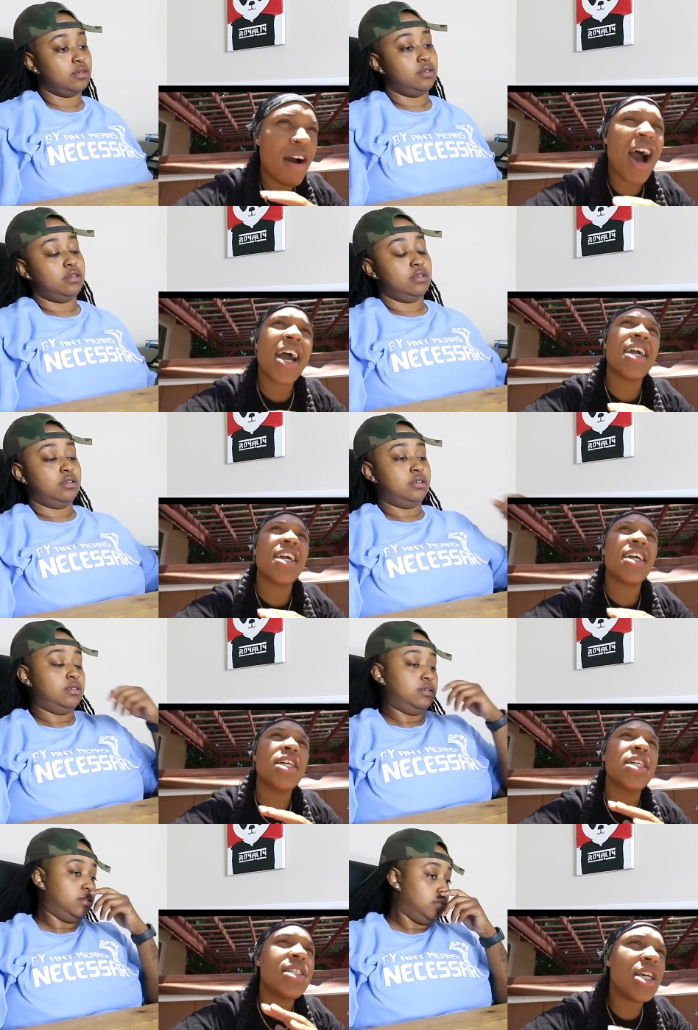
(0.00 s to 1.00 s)
Speaker 1: if I
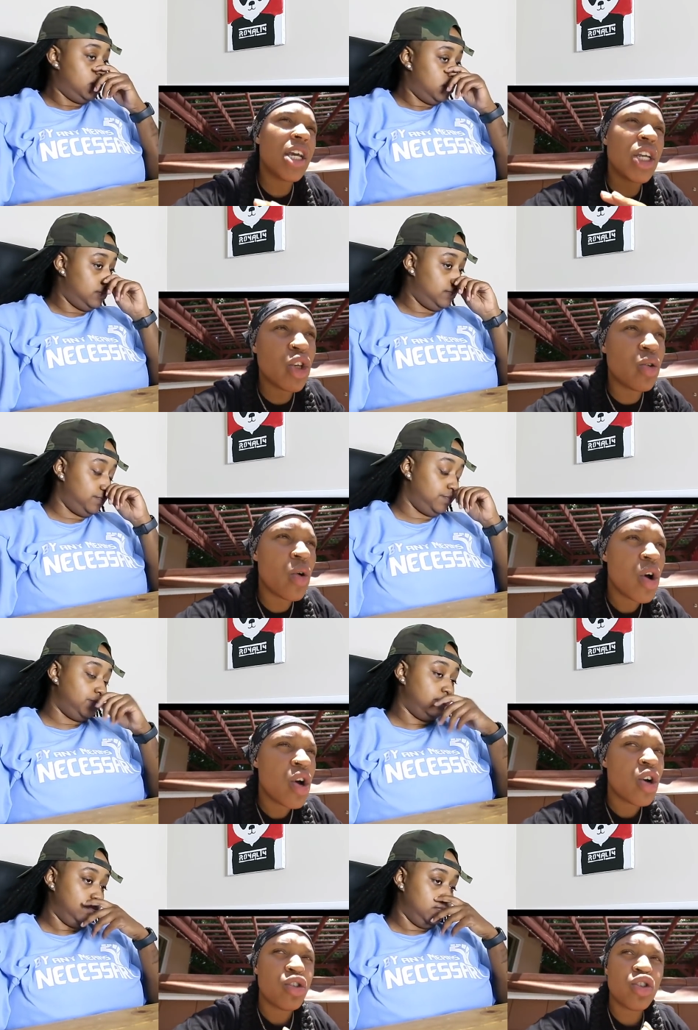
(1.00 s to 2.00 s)

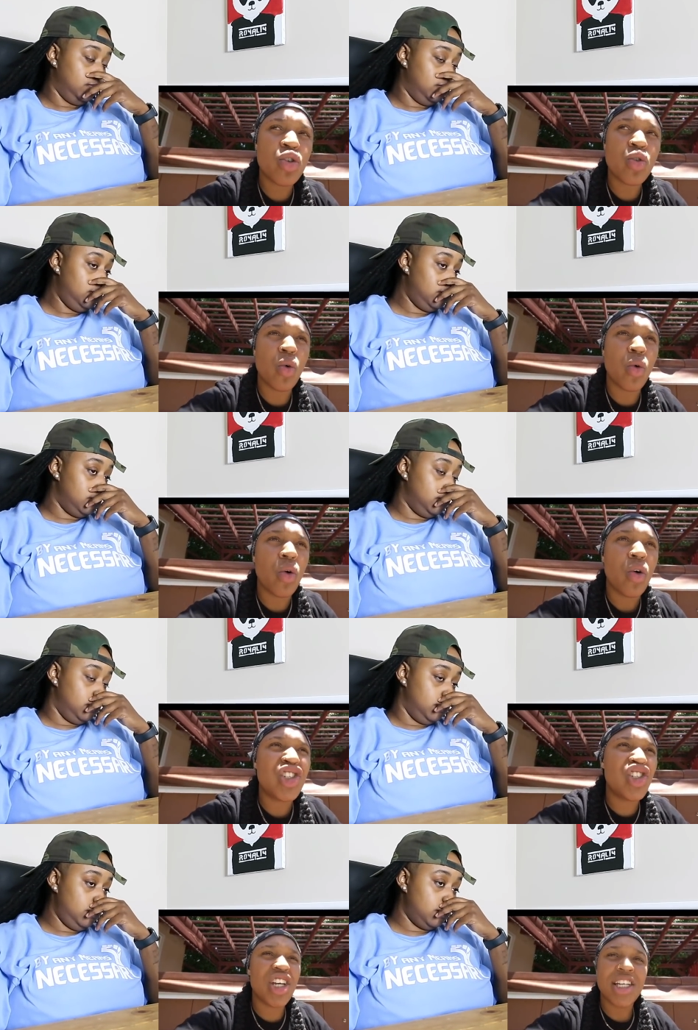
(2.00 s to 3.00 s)
continue to
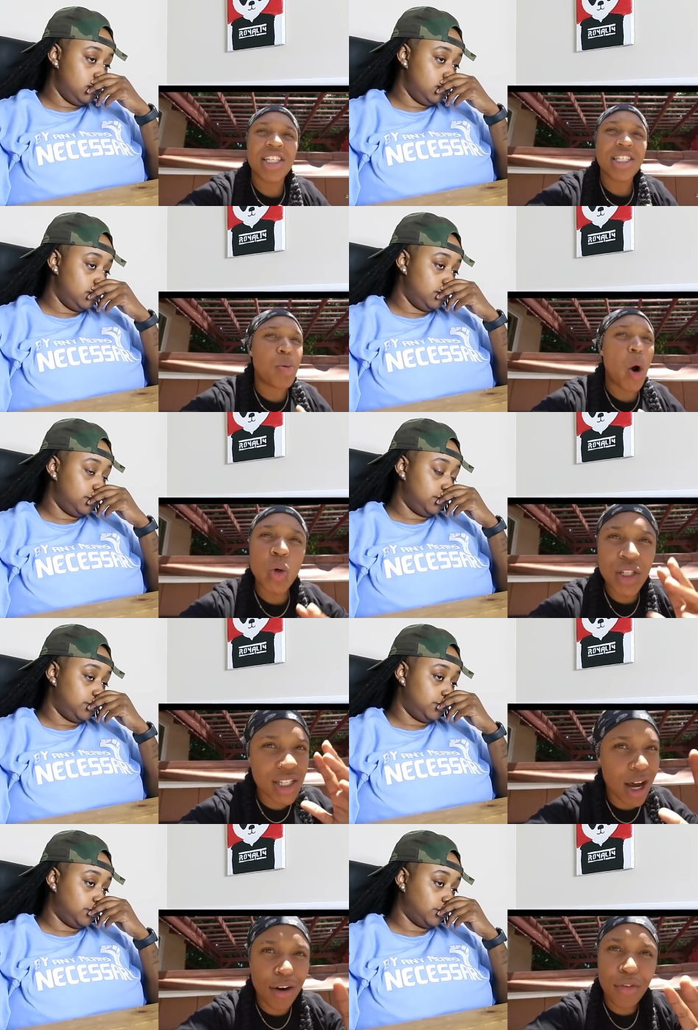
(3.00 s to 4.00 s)
just
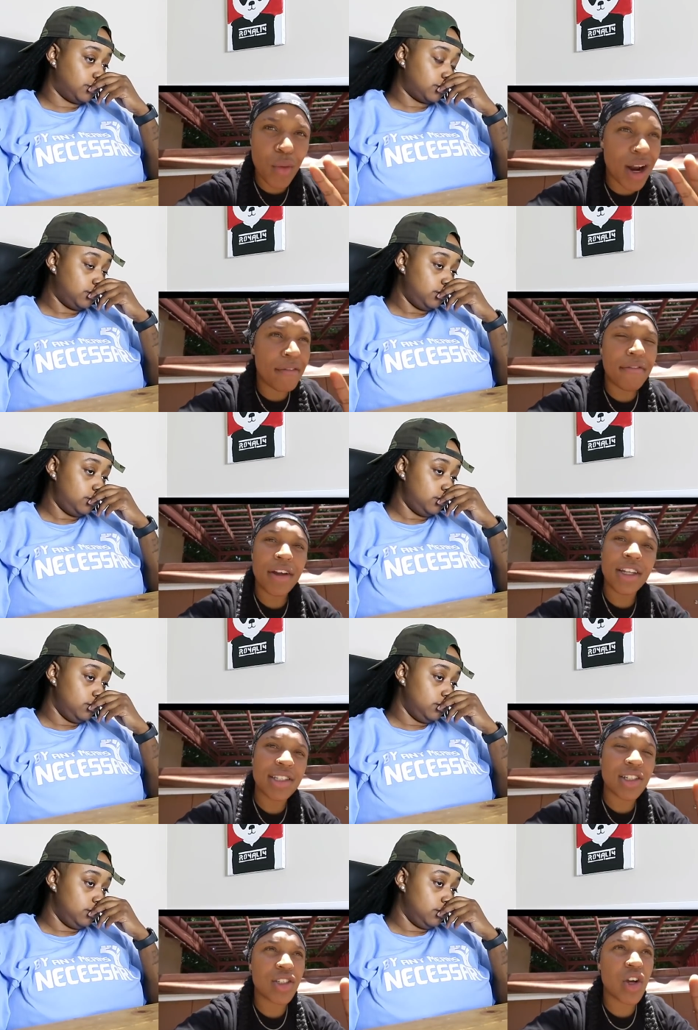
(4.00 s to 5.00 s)
post stuff when I'm
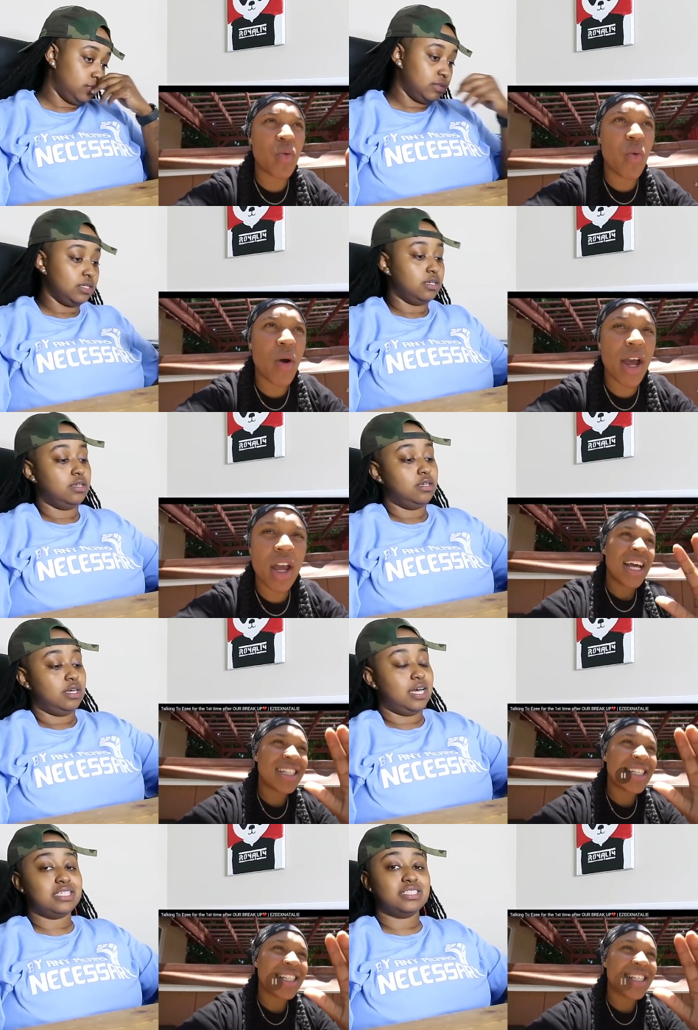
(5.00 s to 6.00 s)
feeling a certain way.
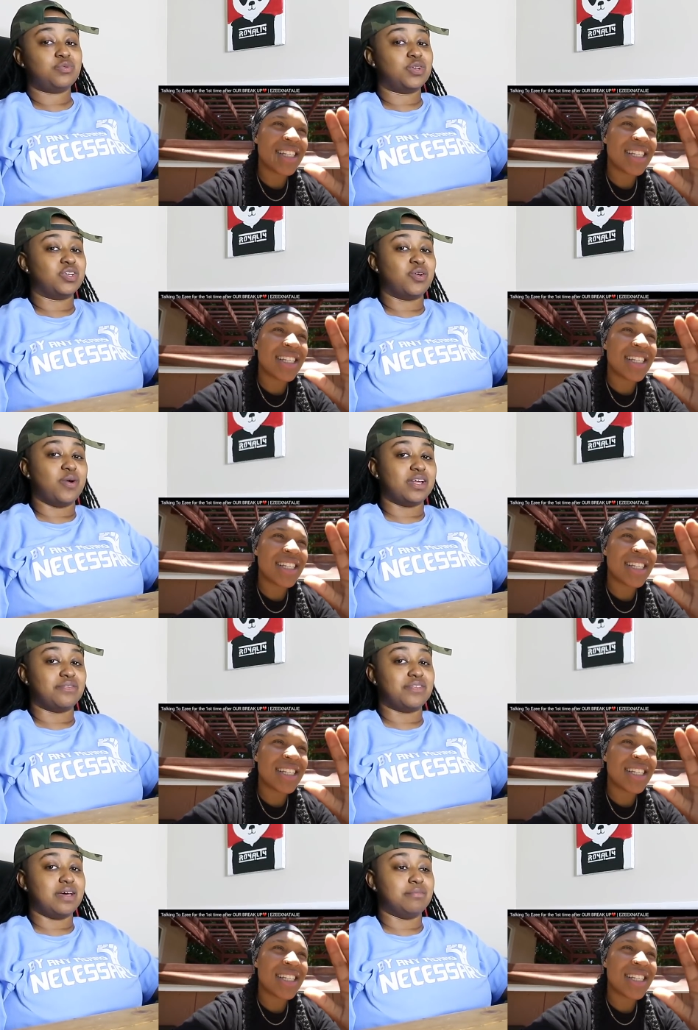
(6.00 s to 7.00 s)
Speaker 2: I just want to know why
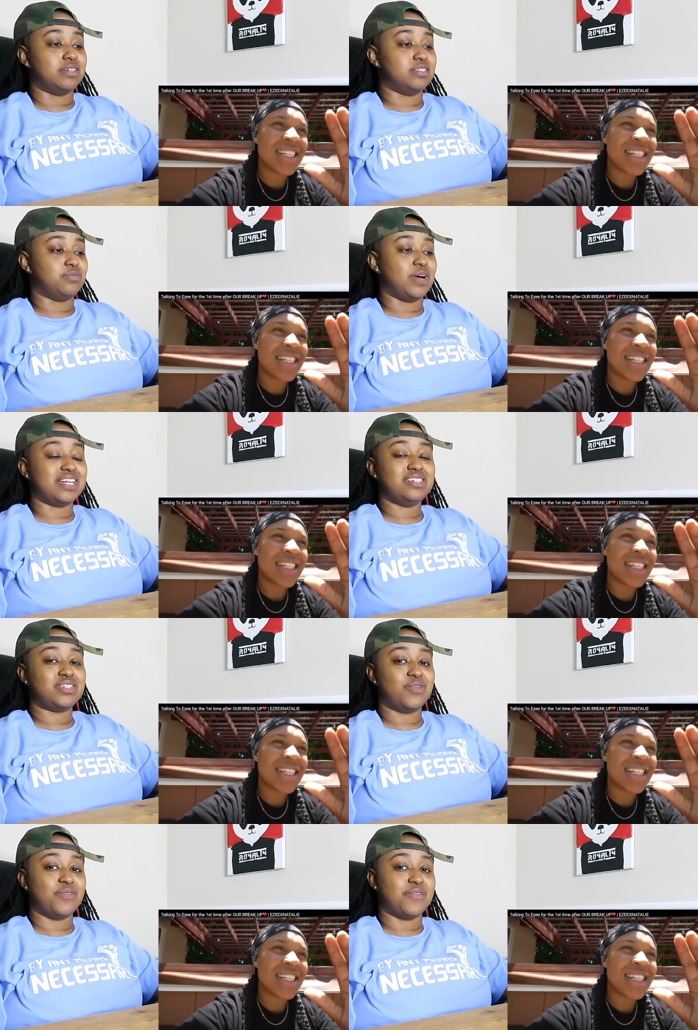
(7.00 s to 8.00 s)
the family, why
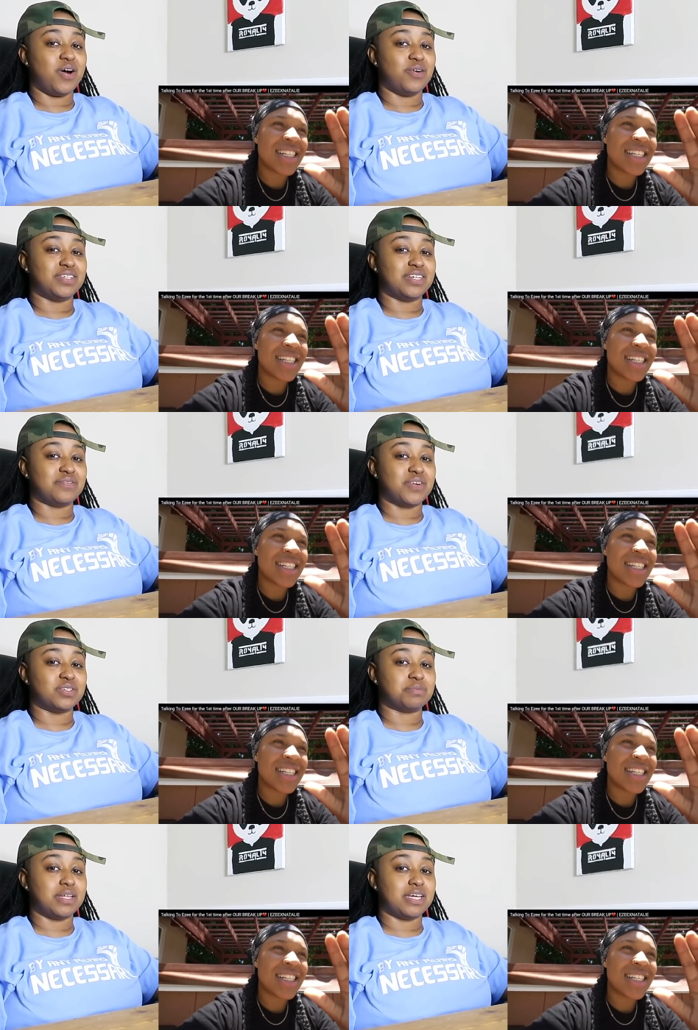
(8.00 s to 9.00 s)
they so involved in the
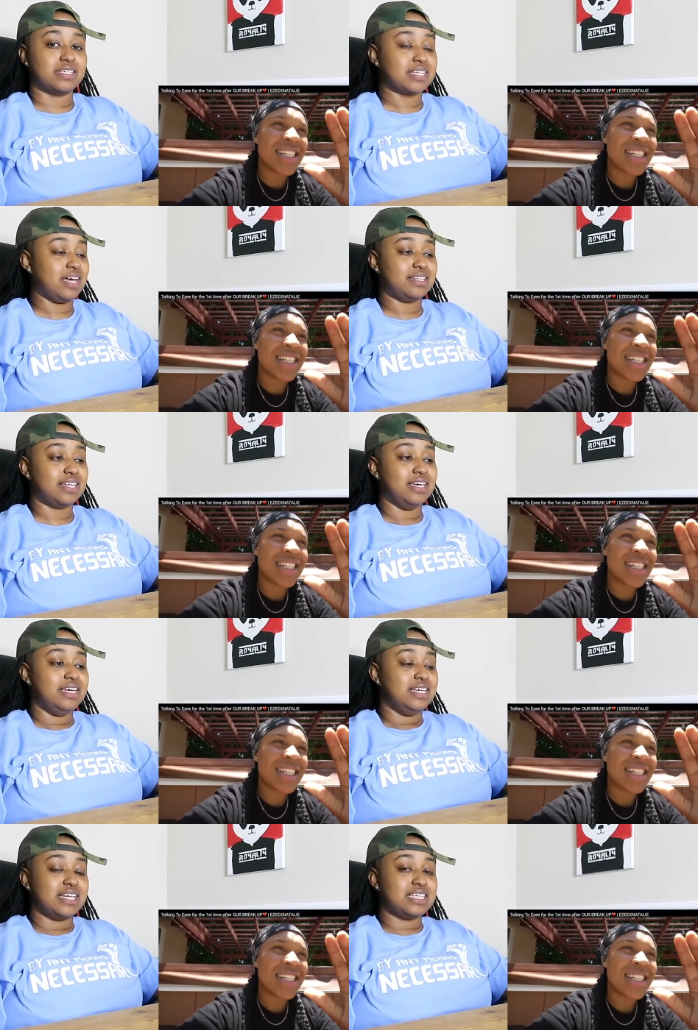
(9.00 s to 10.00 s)
first place. I,
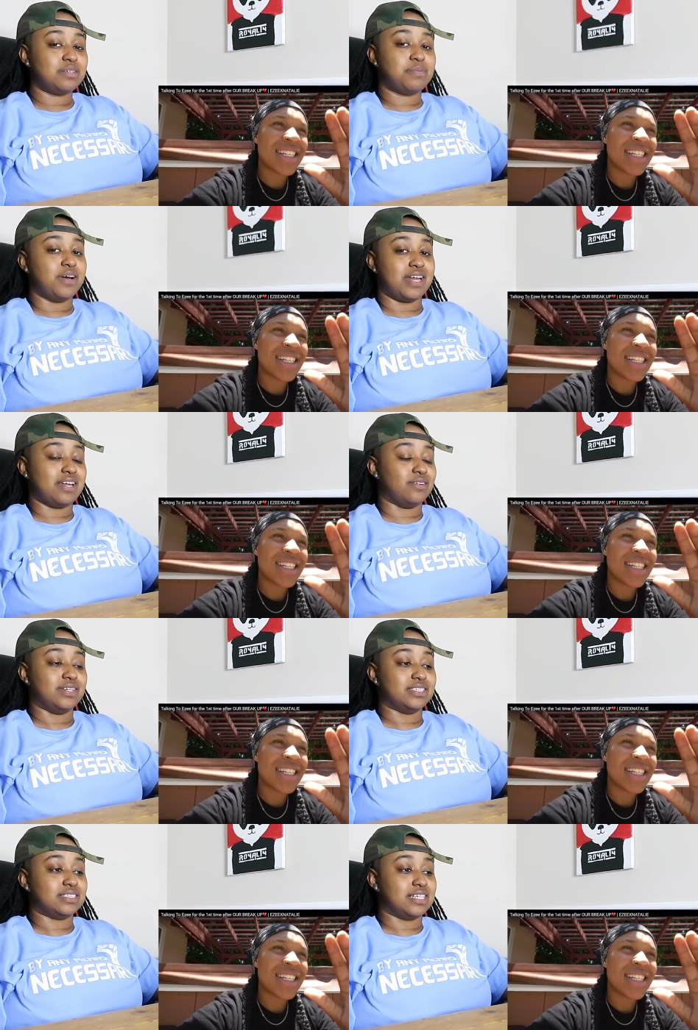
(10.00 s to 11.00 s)
that's the part I
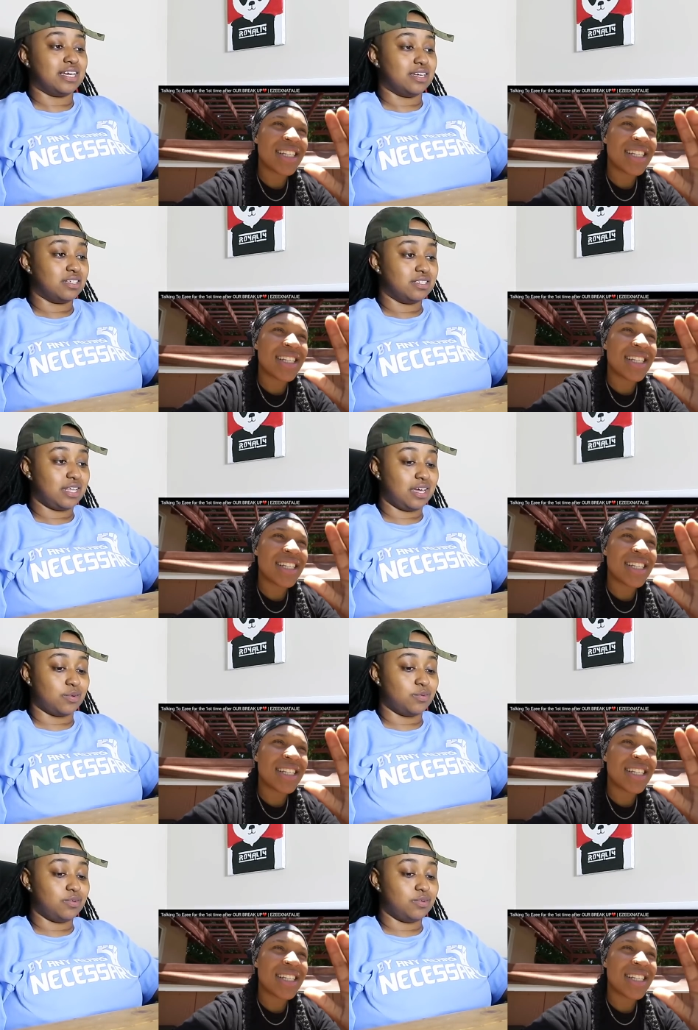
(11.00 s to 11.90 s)
don't understand. Like,